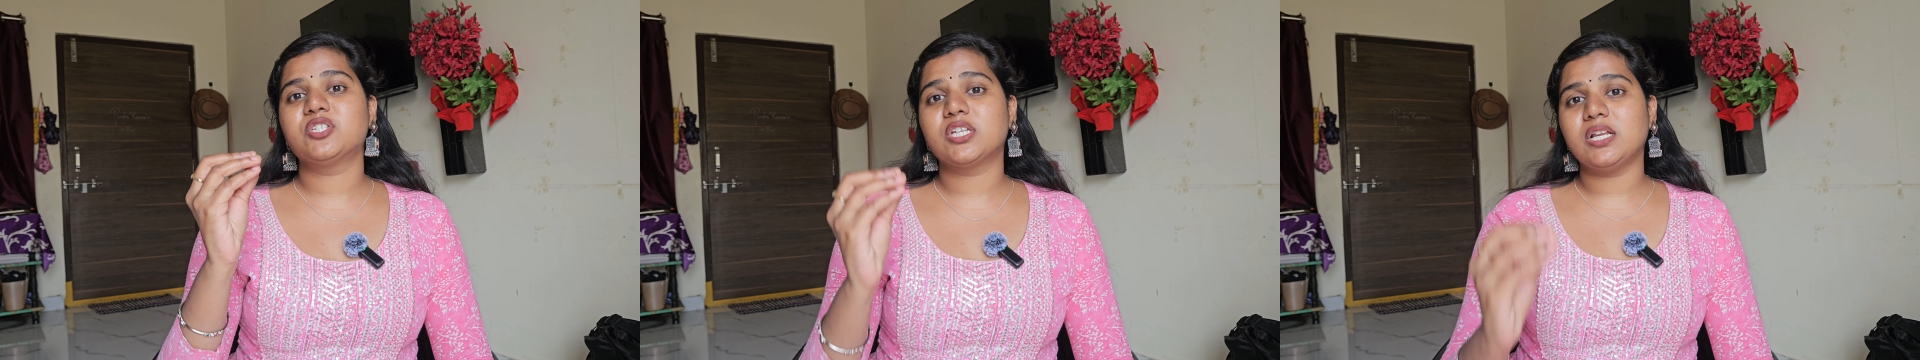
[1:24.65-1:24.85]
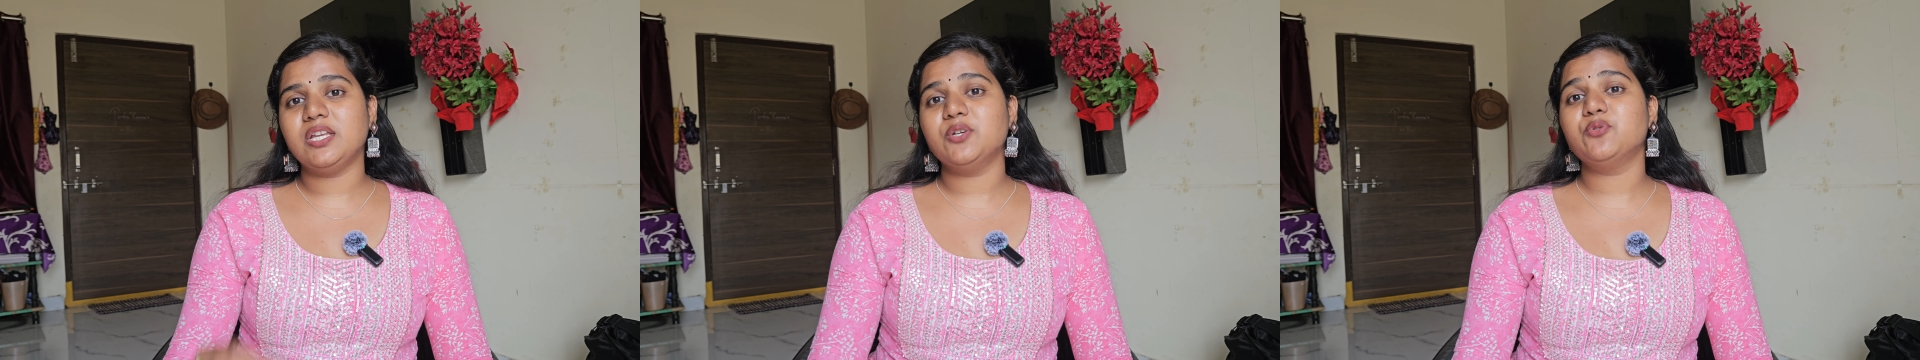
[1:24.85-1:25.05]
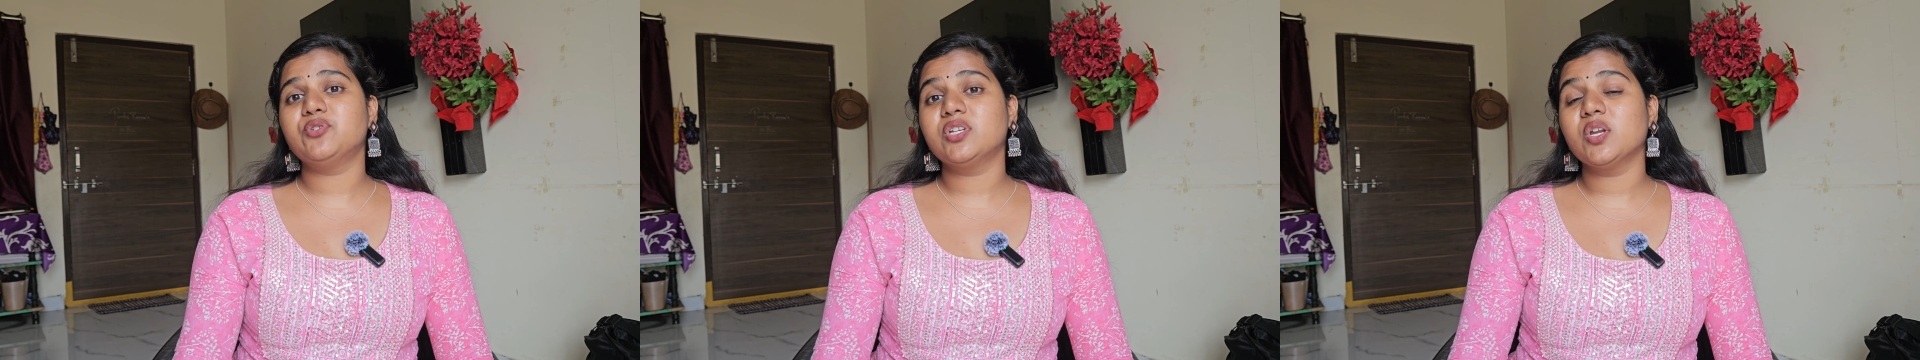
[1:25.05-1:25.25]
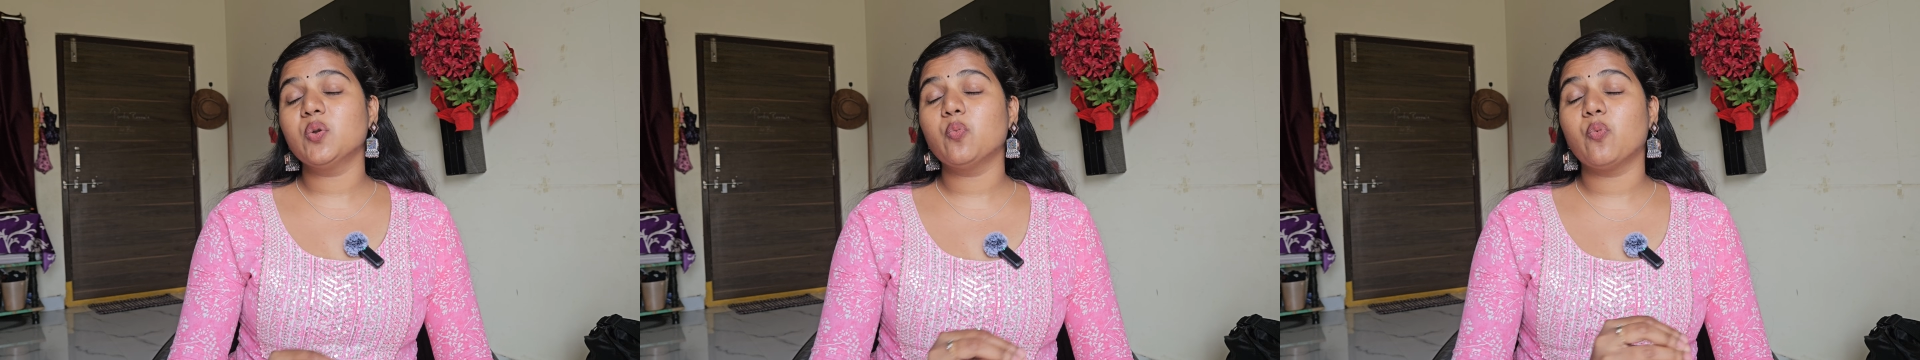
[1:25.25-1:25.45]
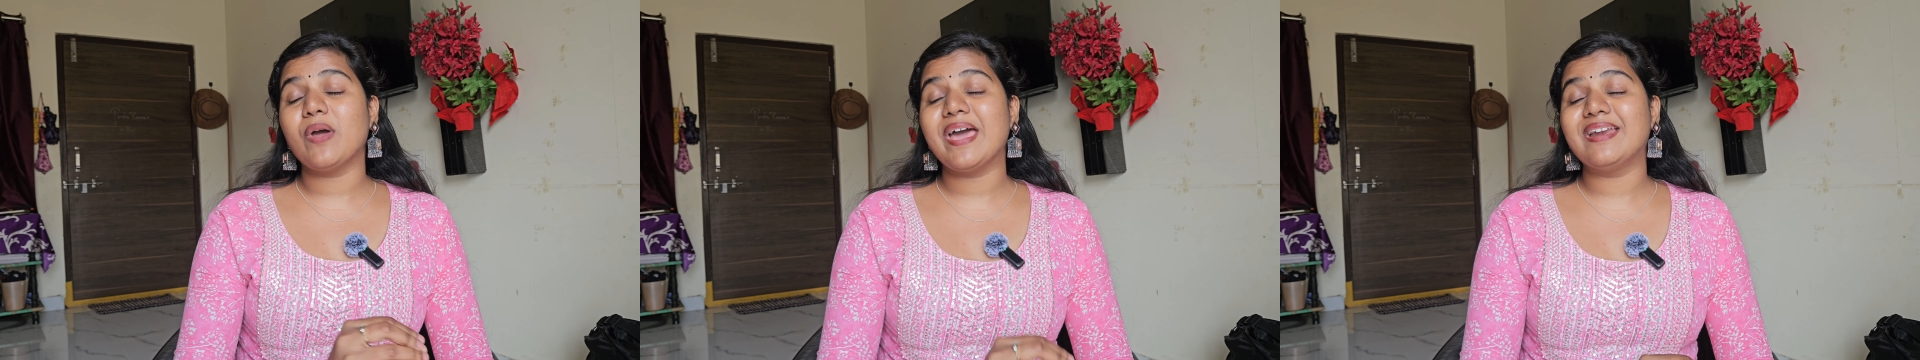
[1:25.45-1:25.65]

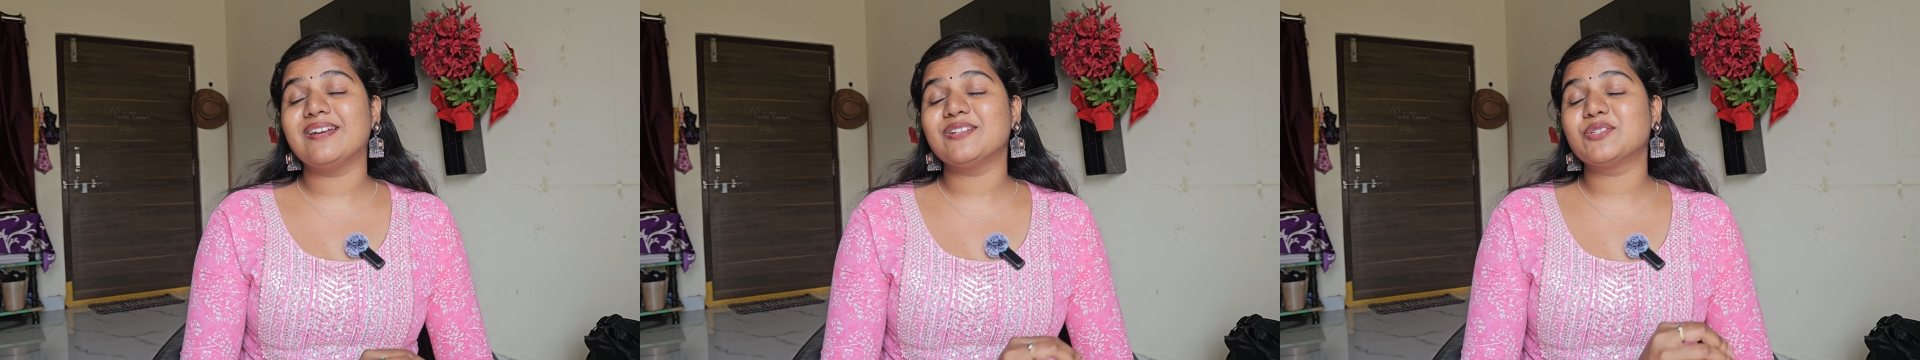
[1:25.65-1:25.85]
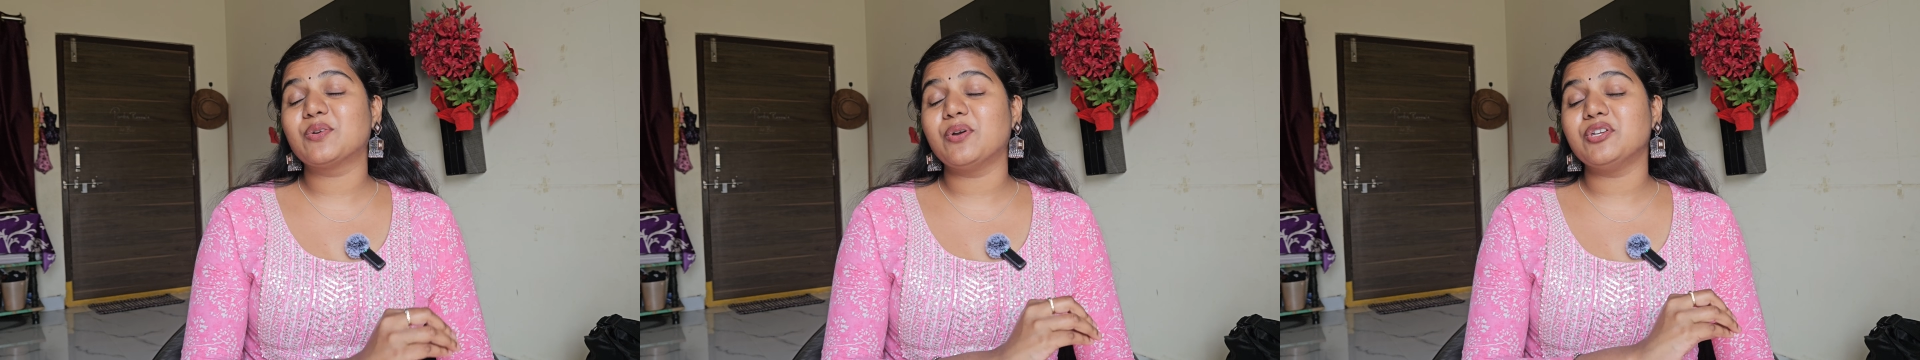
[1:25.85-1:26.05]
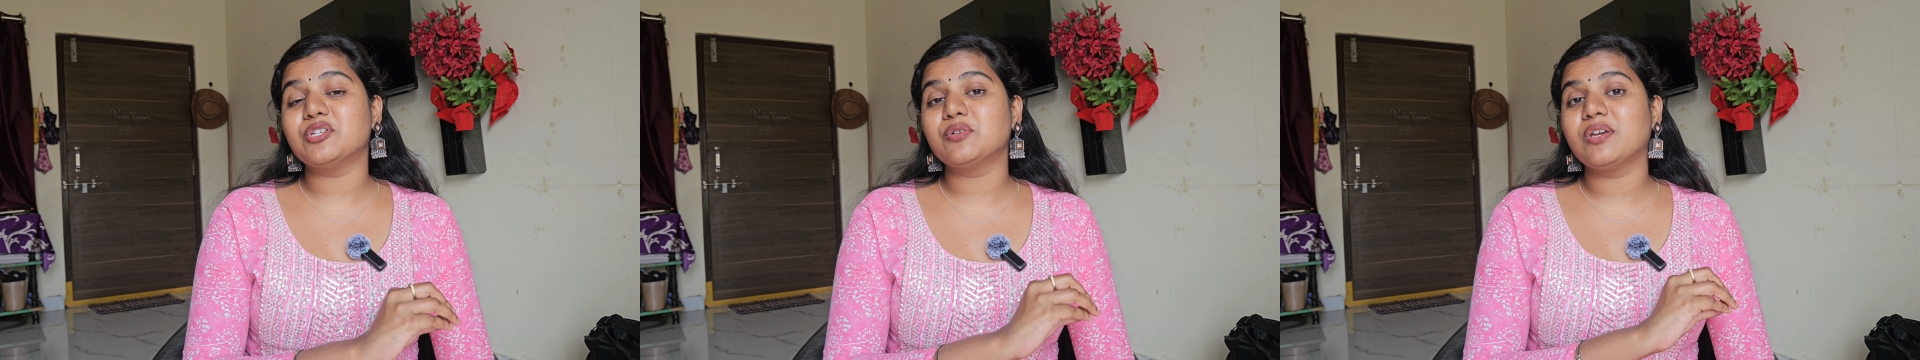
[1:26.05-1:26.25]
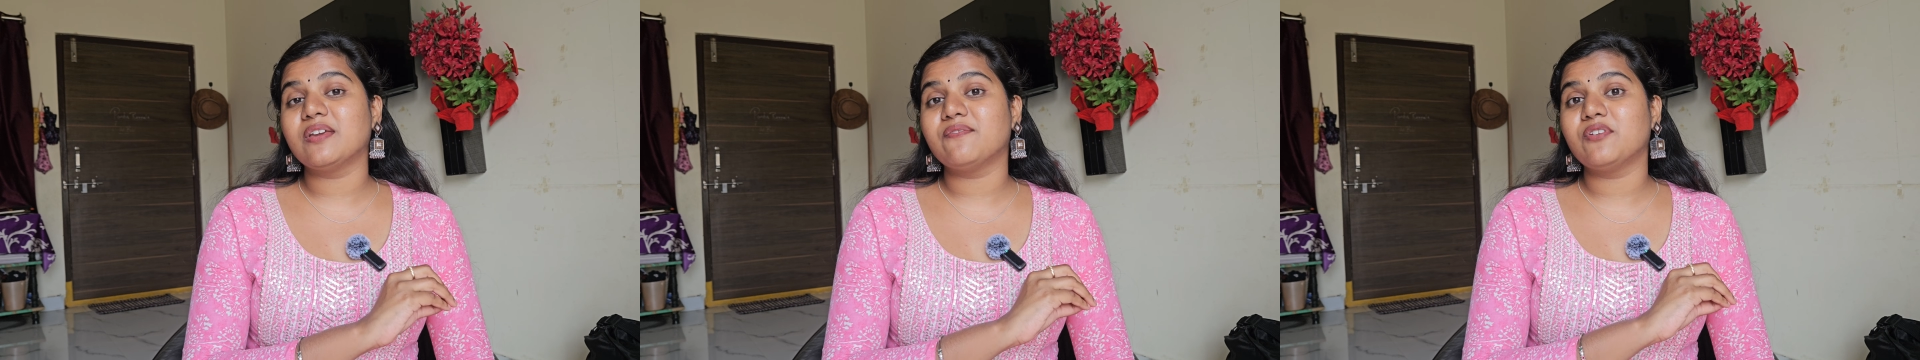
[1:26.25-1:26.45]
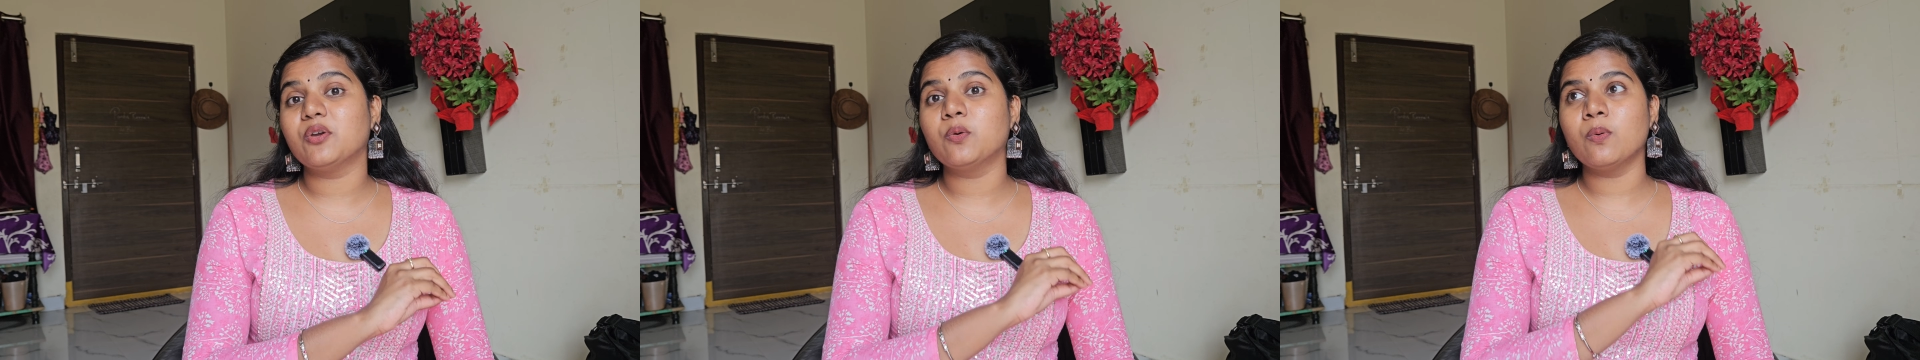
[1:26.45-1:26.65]
solution where it is going to
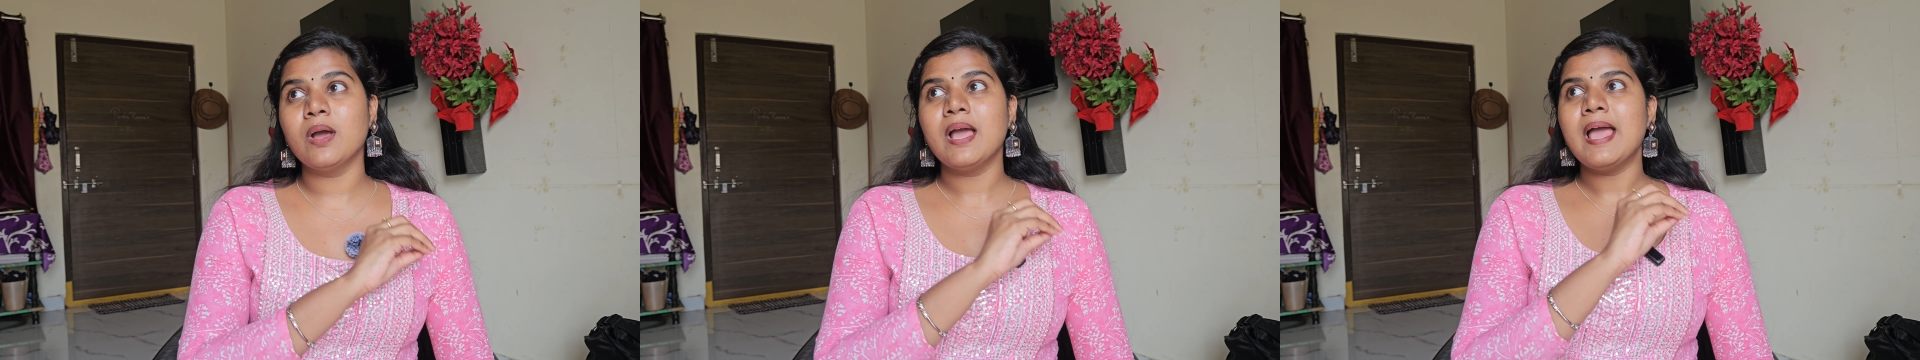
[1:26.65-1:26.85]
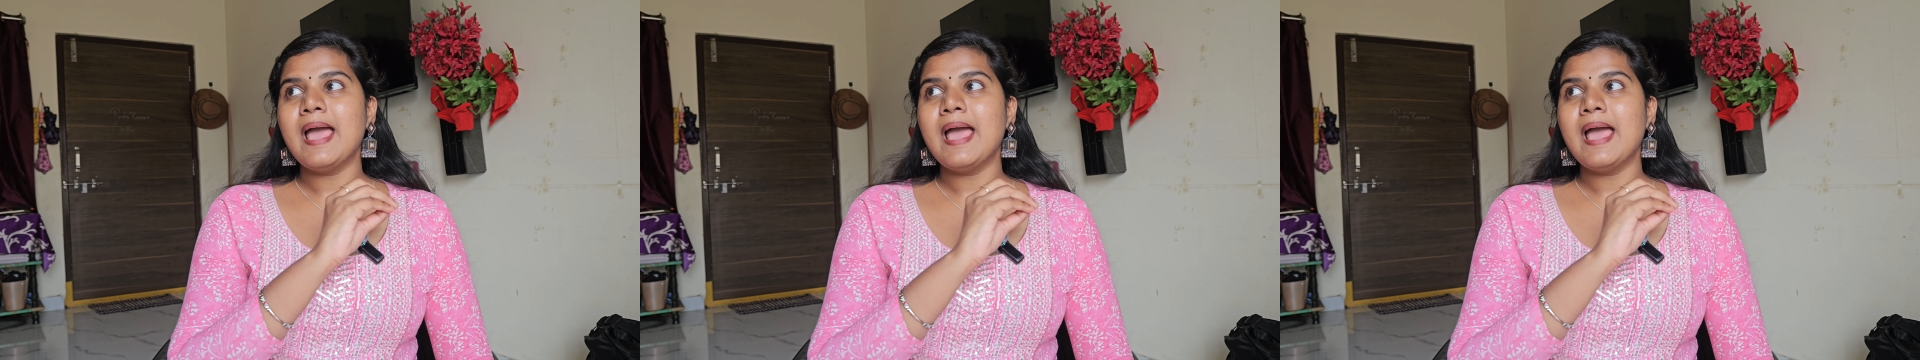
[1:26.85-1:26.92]
give you